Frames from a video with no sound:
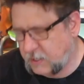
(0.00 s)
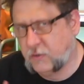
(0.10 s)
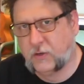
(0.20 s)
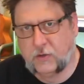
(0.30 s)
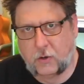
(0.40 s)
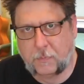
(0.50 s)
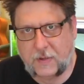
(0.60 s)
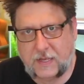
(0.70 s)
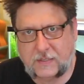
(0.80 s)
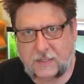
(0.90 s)
you do your
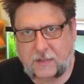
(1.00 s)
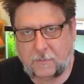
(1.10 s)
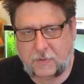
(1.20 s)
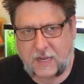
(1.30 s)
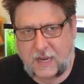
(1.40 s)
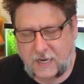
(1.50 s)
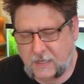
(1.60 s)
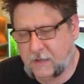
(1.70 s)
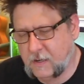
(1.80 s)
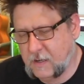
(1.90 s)
bids at the
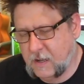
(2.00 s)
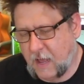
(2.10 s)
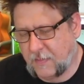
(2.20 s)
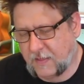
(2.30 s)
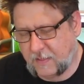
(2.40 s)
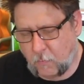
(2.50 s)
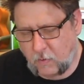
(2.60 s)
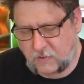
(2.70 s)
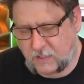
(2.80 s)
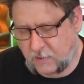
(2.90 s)
beginning. I think that
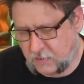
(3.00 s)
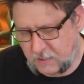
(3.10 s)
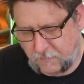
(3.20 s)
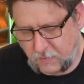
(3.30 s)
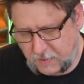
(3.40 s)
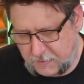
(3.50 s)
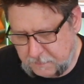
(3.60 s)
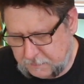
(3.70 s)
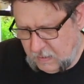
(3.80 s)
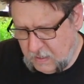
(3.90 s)
works a little differently.
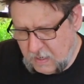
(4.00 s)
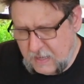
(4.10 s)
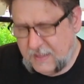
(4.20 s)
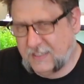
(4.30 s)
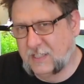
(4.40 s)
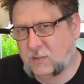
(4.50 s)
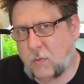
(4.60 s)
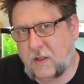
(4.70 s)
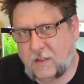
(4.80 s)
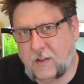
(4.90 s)
This is
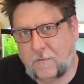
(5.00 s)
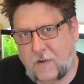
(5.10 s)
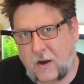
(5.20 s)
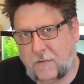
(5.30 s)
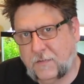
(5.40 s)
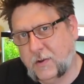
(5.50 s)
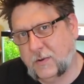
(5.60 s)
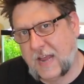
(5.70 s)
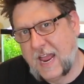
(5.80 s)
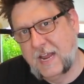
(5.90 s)
one of the very few
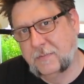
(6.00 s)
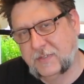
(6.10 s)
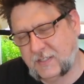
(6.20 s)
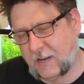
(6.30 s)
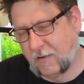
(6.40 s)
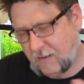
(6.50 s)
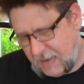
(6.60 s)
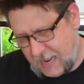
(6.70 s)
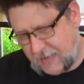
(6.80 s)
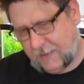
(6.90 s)
games that are
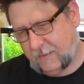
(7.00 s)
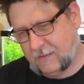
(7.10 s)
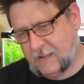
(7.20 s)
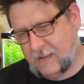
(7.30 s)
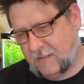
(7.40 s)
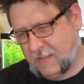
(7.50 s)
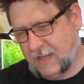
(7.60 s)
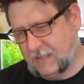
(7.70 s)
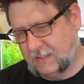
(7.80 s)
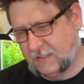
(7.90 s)
like
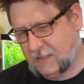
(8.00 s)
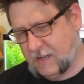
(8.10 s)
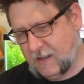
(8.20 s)
this